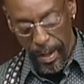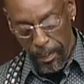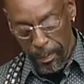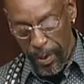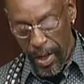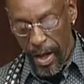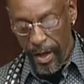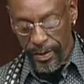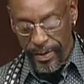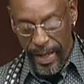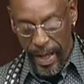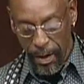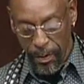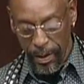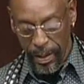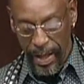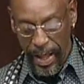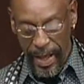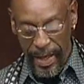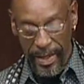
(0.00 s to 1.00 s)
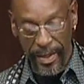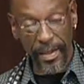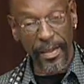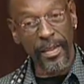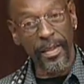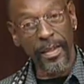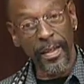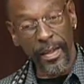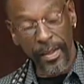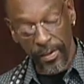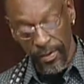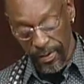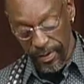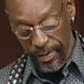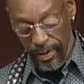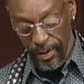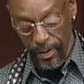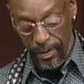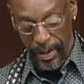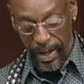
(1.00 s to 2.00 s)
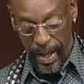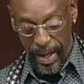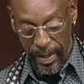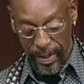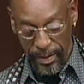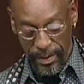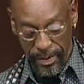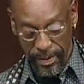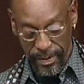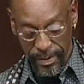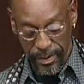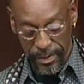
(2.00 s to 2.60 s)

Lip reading: Blocked out light is still light.